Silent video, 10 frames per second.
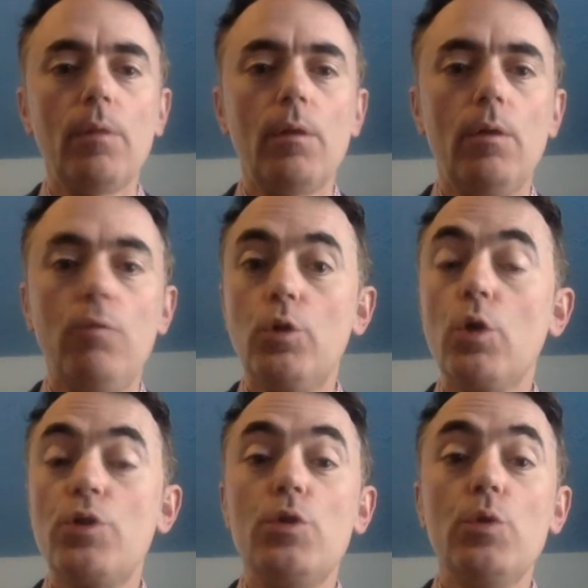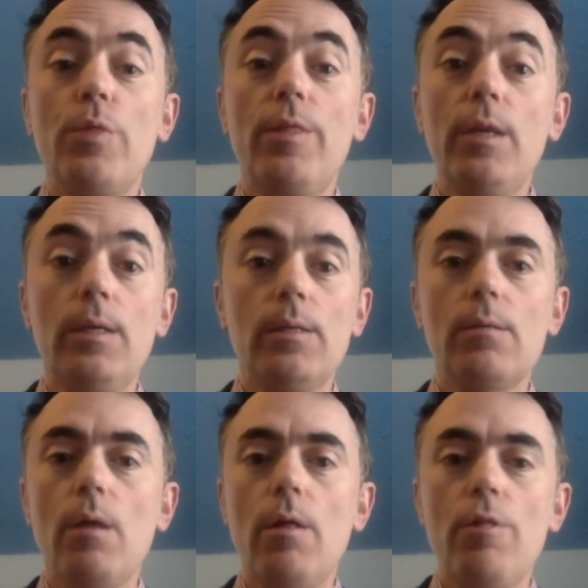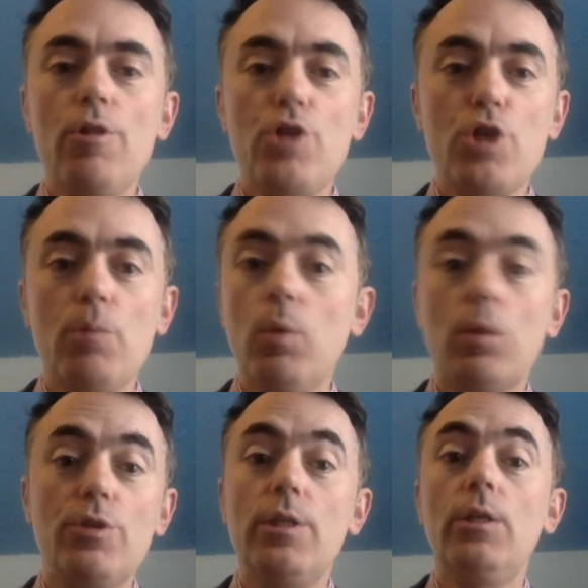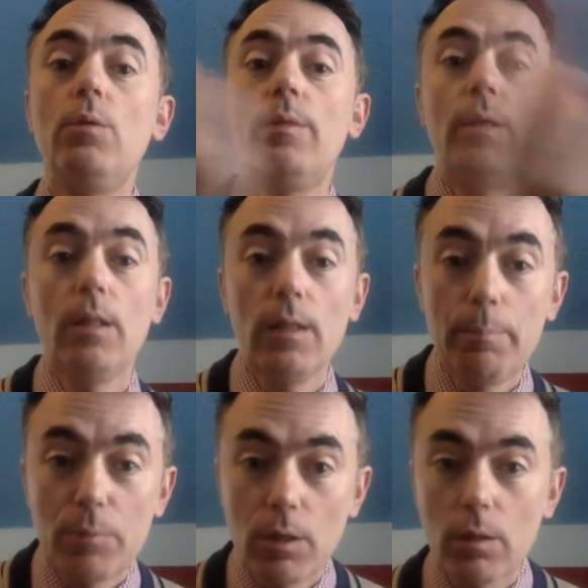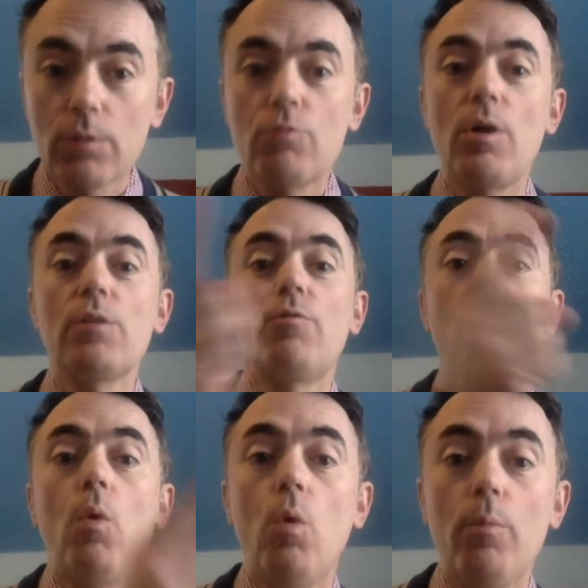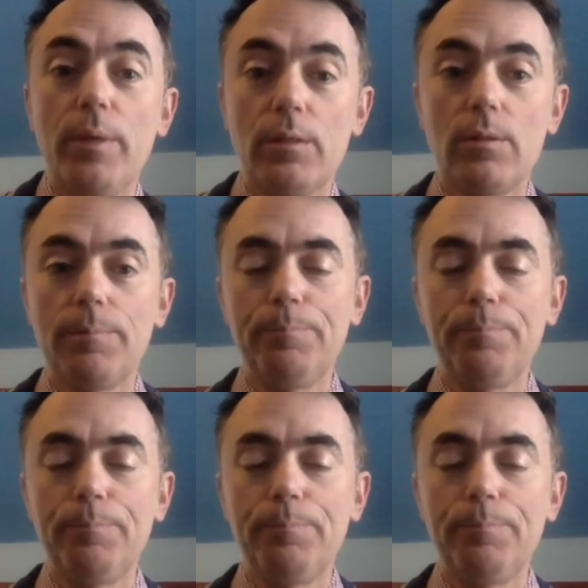If we don't do this, the ship will continue in the elliptical transfer orbit.